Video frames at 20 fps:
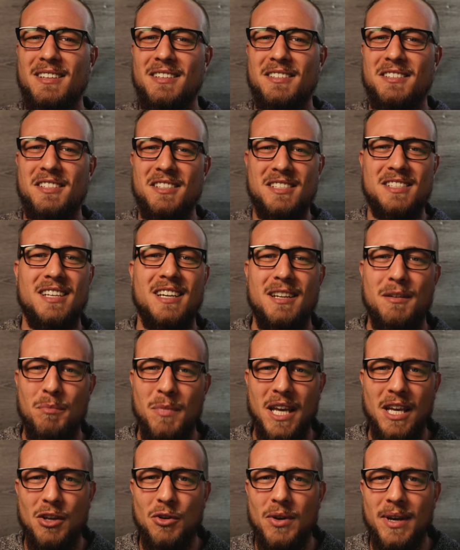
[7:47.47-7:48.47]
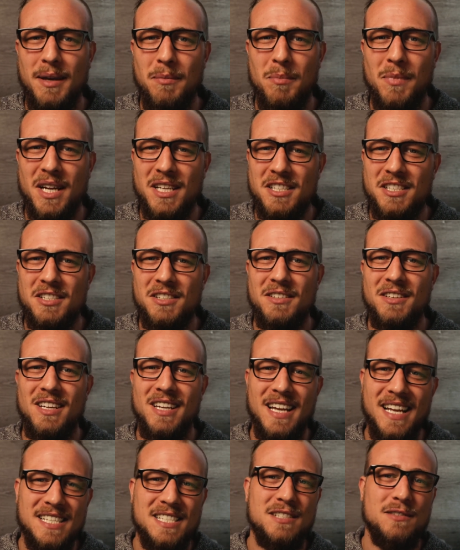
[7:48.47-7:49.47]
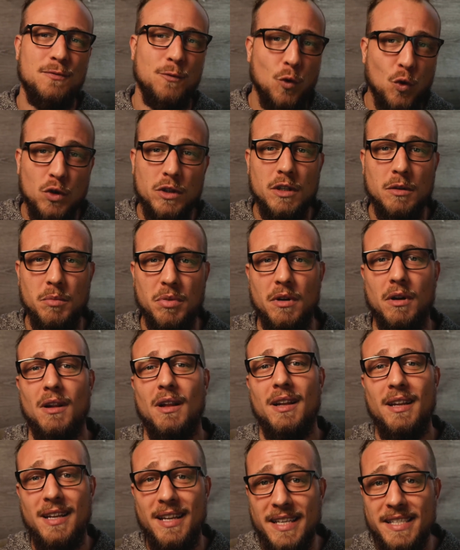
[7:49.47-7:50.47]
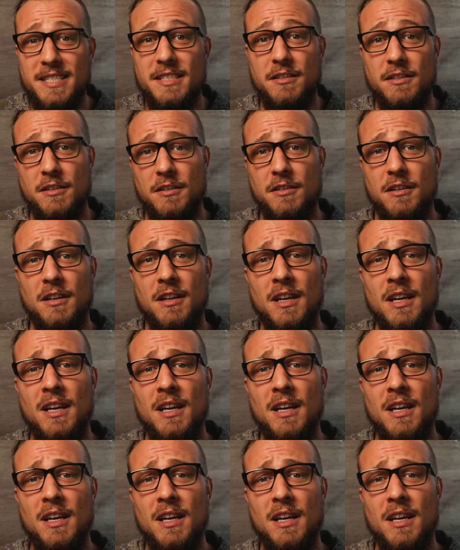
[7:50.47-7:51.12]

just gonna make you a much less vulnerable listener.